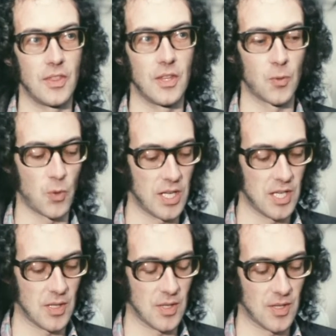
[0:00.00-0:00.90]
that the
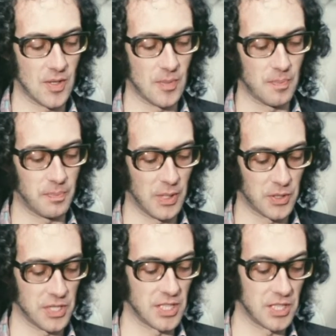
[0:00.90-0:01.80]
way
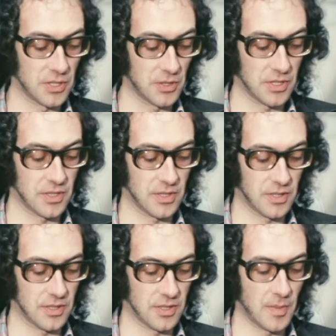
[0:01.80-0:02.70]
poetry is introduced
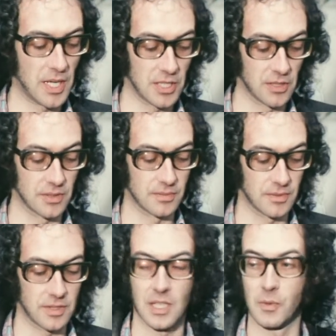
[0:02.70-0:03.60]
to many children,
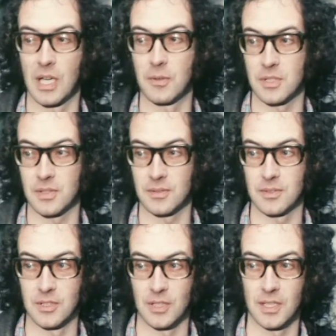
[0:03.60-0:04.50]
certainly when I was
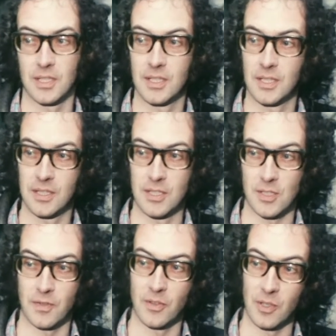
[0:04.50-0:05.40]
younger, is
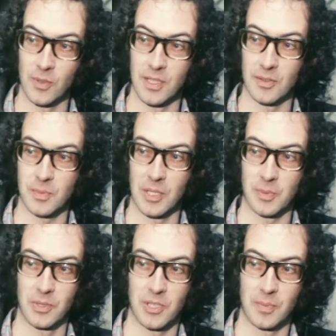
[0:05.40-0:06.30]
often the wrong way. I was
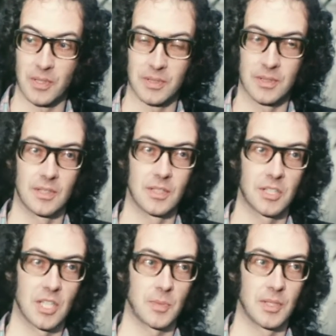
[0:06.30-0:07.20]
brought up on
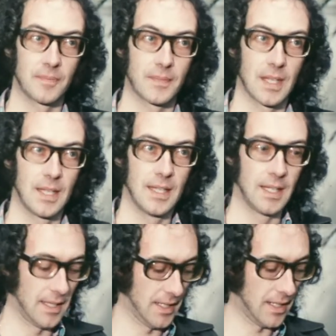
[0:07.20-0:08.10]
Shakespeare,
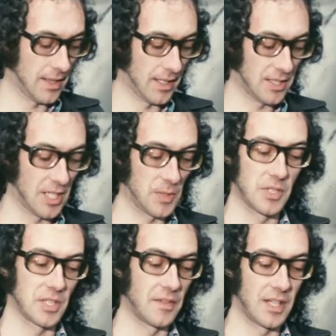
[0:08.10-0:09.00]
and I think
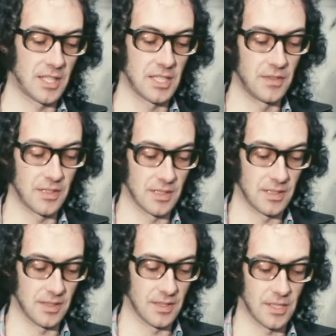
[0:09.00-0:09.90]
Shakespeare should have an X certificate
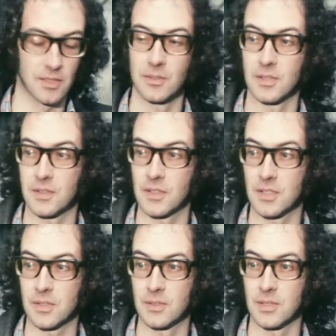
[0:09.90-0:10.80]
in schools, as far
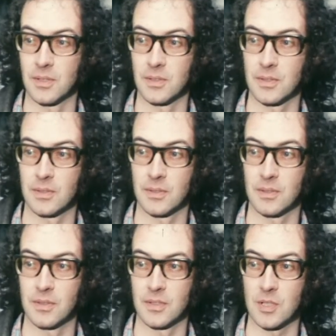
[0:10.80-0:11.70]
as schools goes,
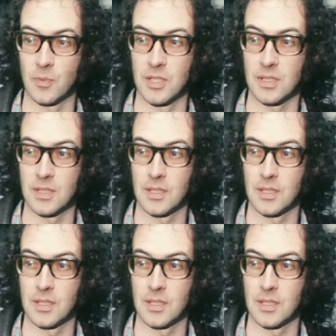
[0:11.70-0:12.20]
in some ways.